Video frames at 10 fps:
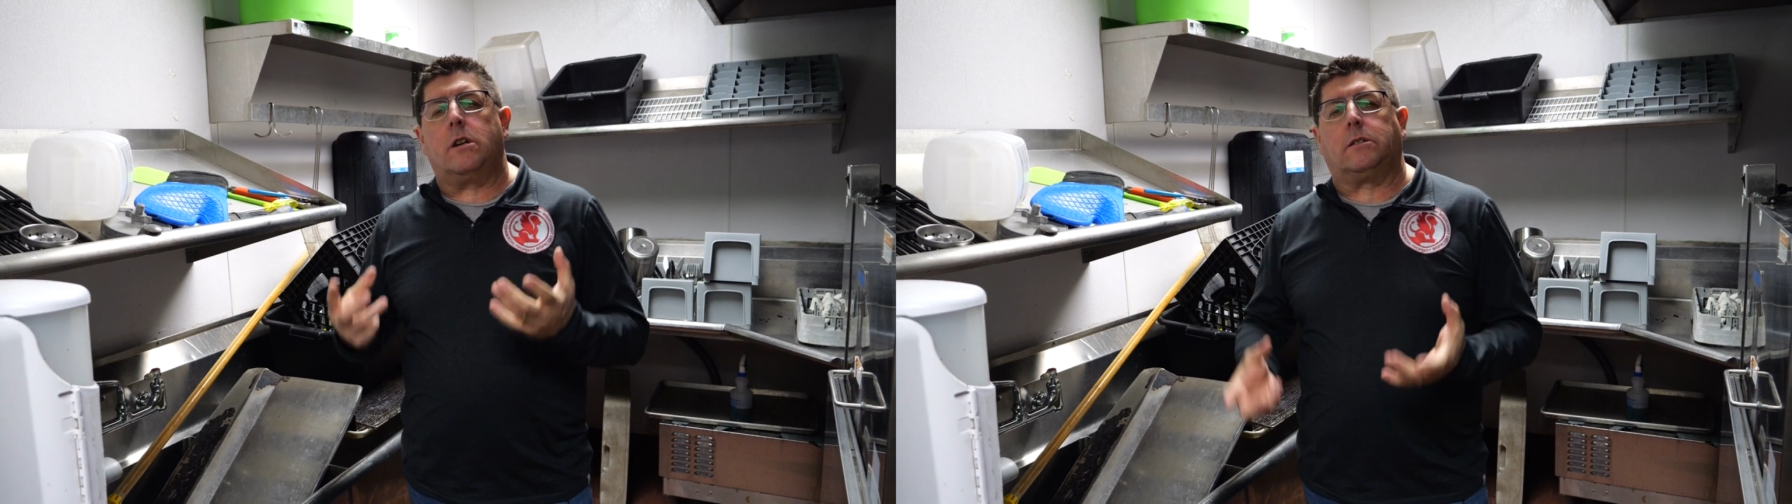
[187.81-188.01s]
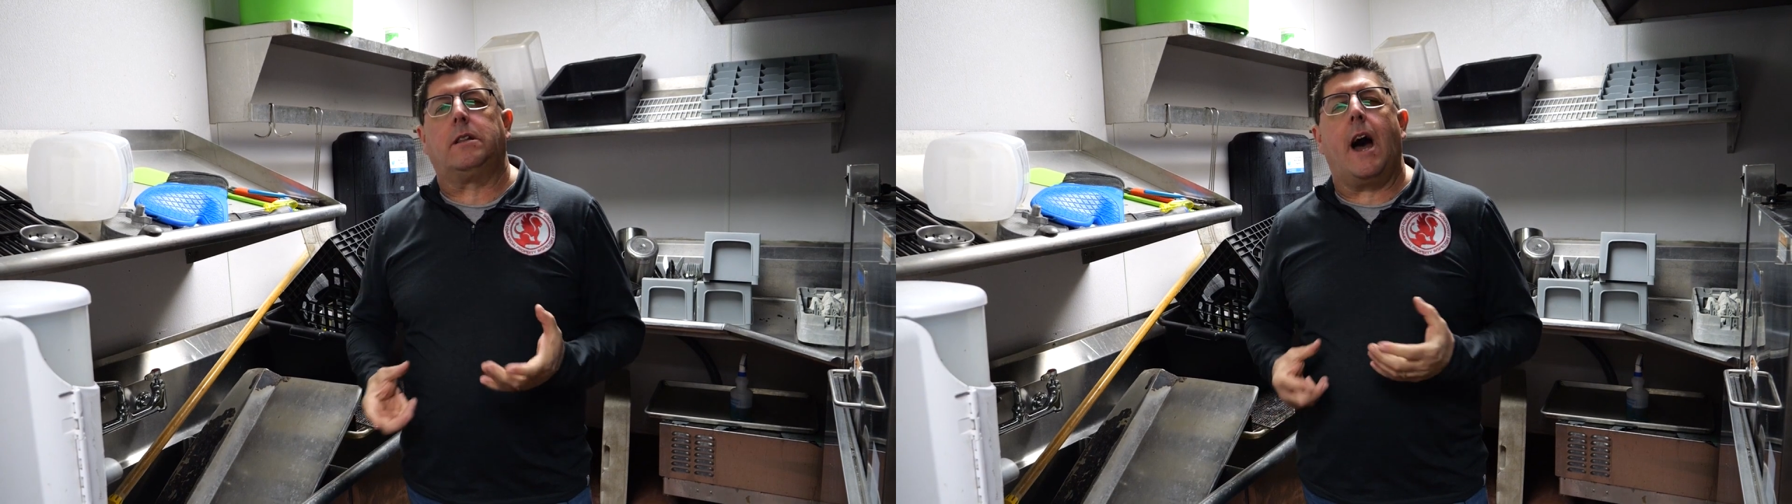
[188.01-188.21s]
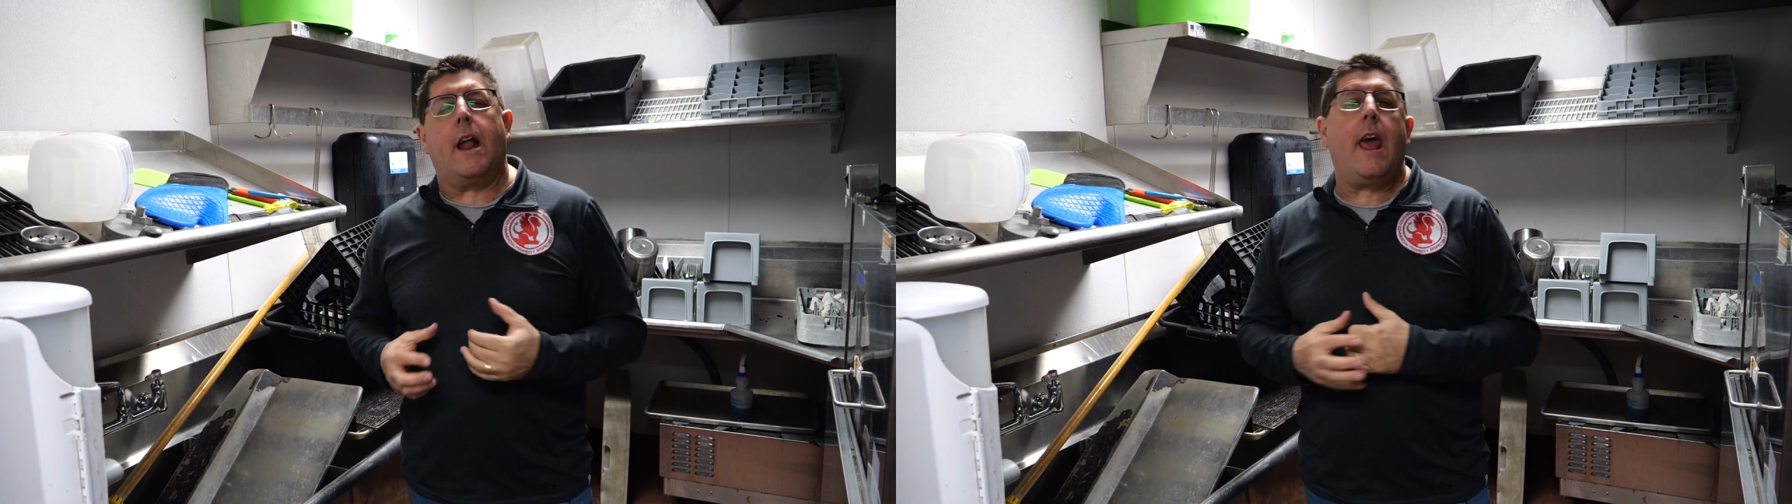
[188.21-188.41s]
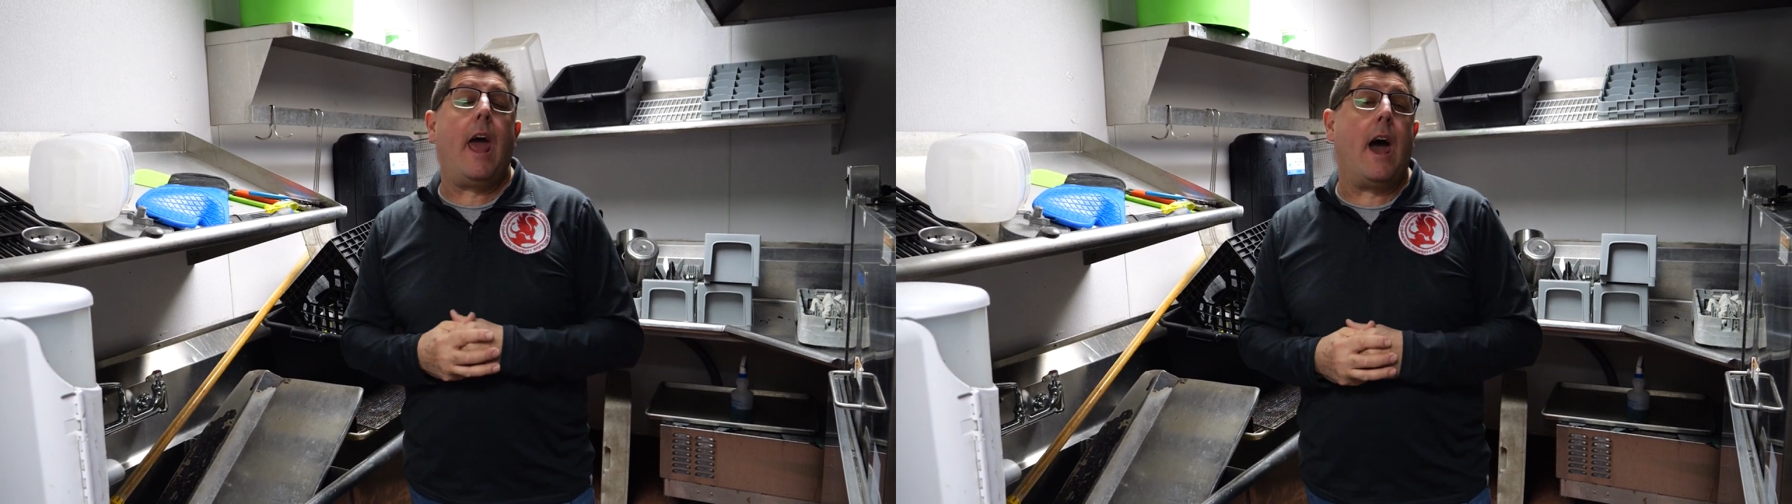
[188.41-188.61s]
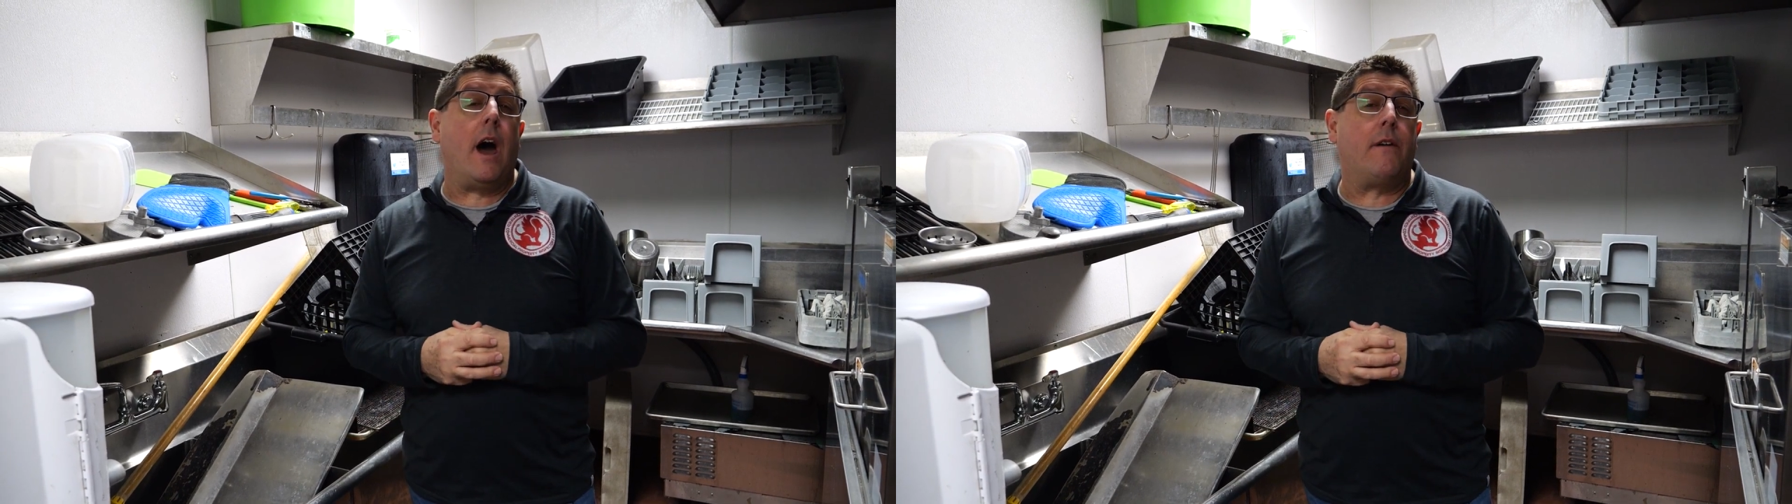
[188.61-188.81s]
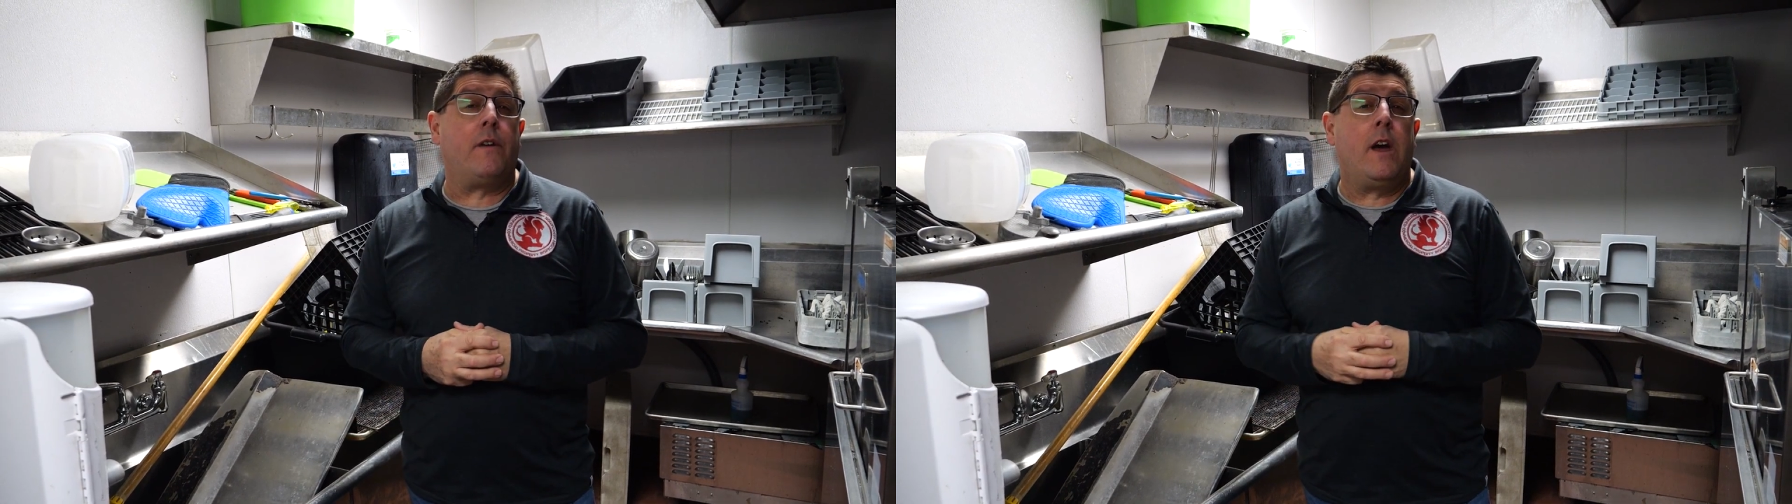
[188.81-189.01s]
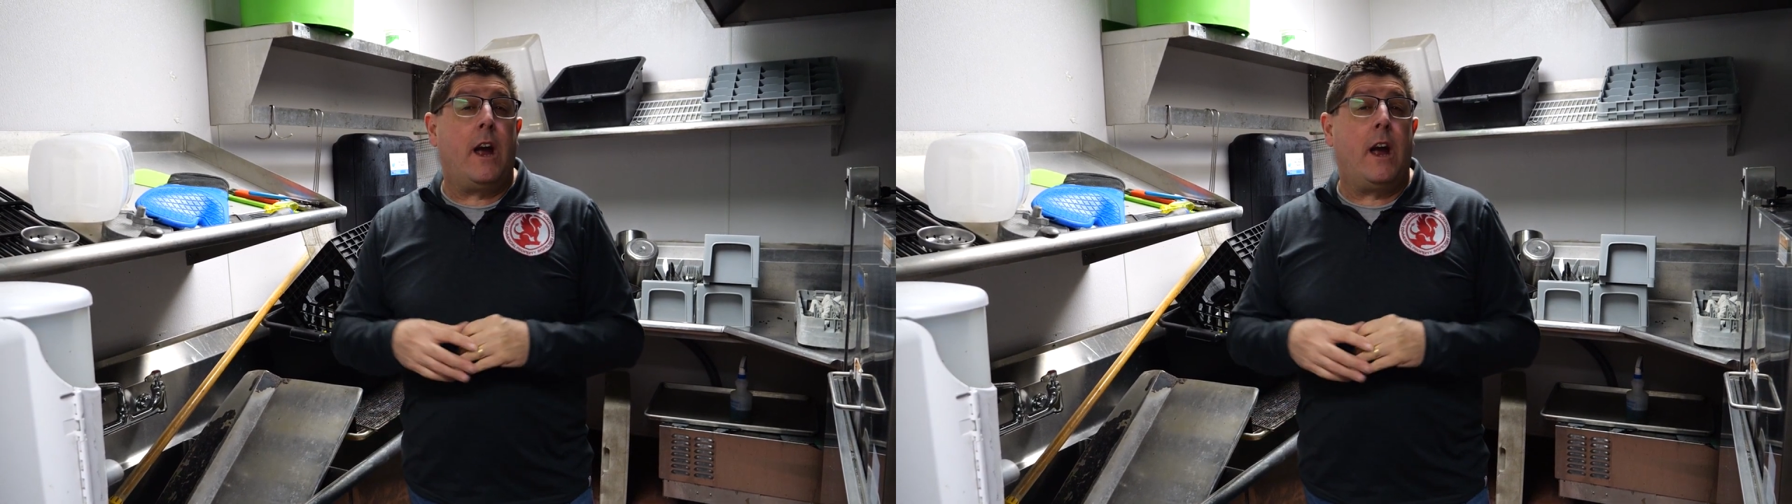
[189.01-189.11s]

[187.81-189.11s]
does not have